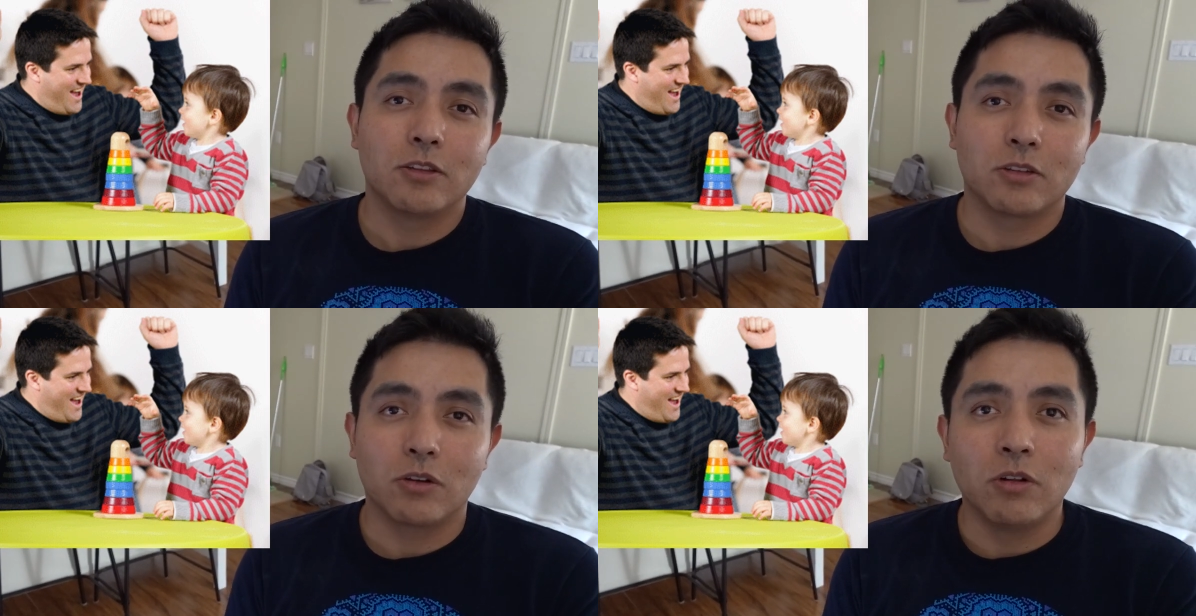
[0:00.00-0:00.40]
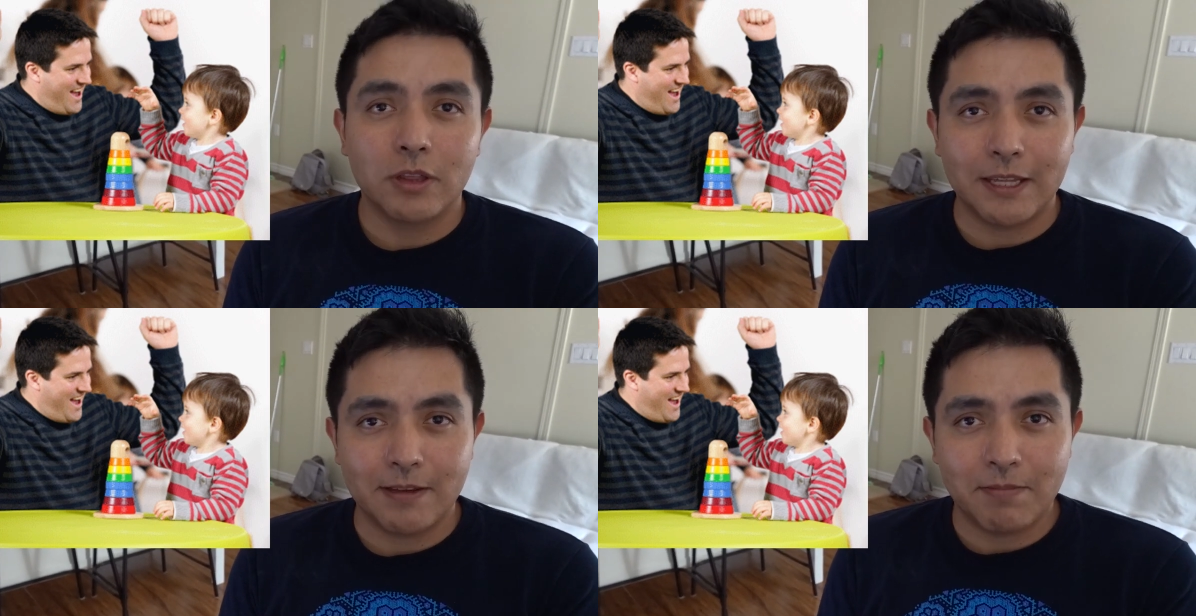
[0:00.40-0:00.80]
Speaker 1: but
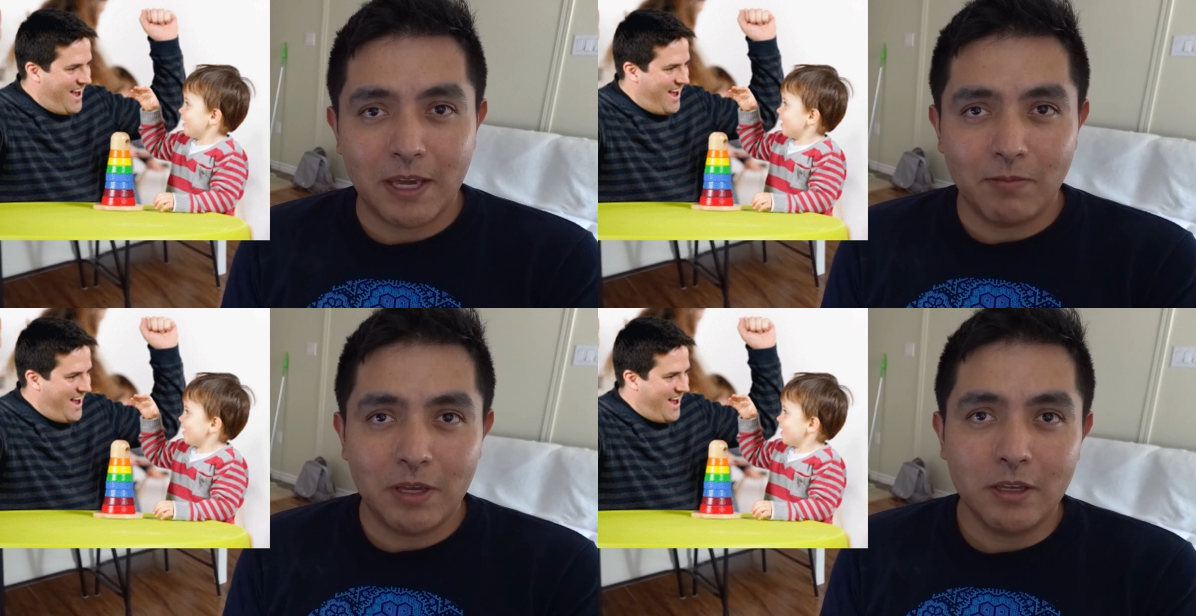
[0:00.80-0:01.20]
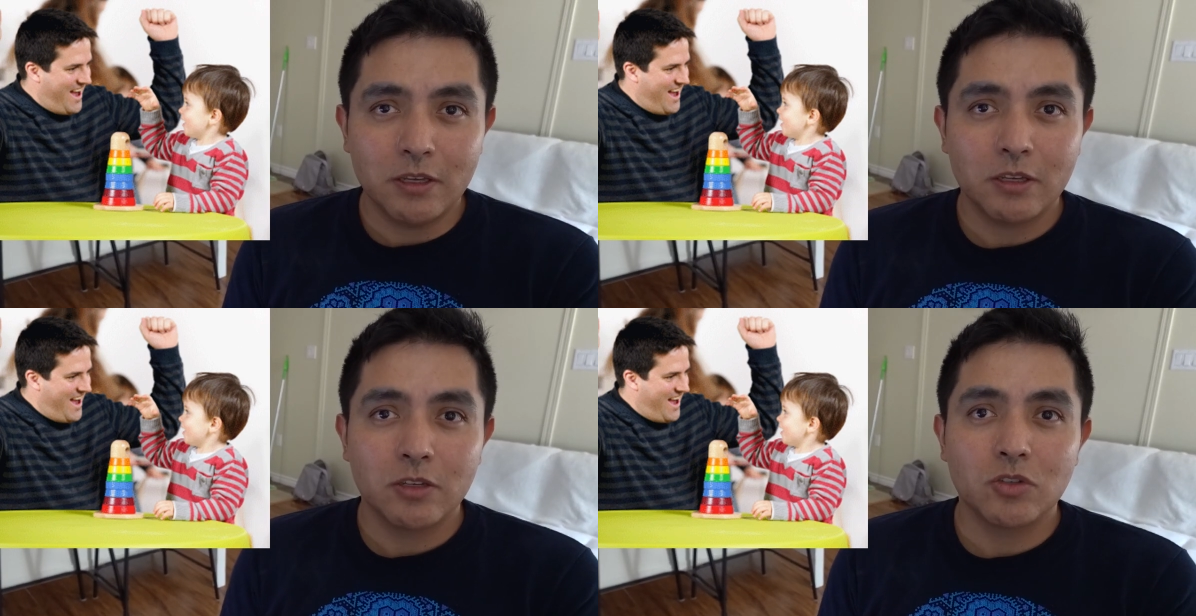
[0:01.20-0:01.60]
only the baby.
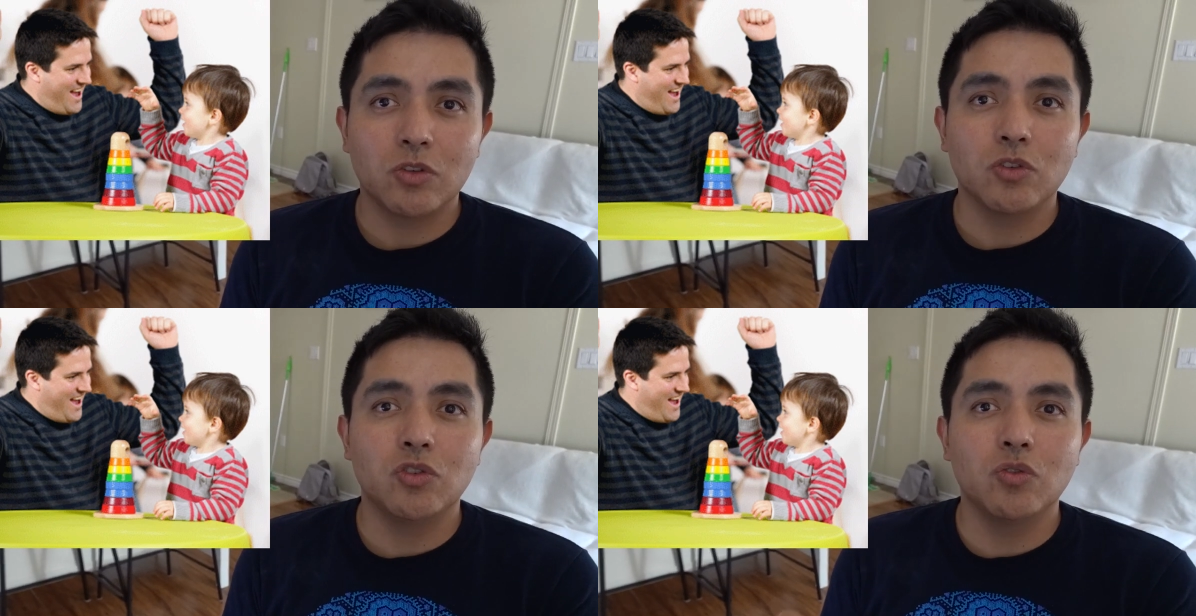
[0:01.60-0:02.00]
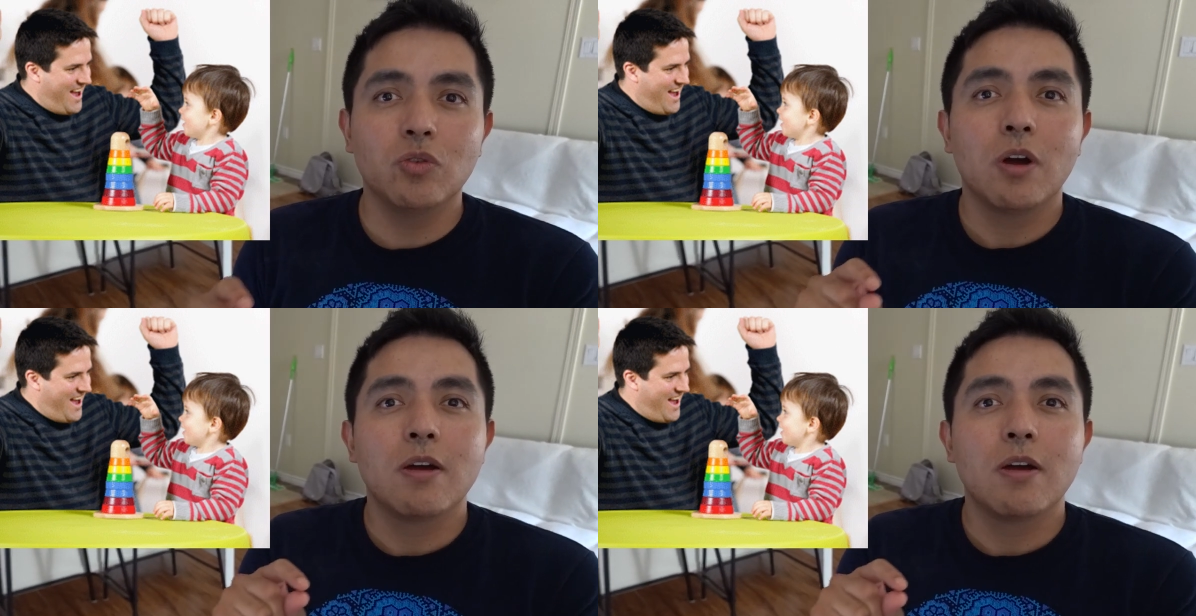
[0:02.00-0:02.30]
So you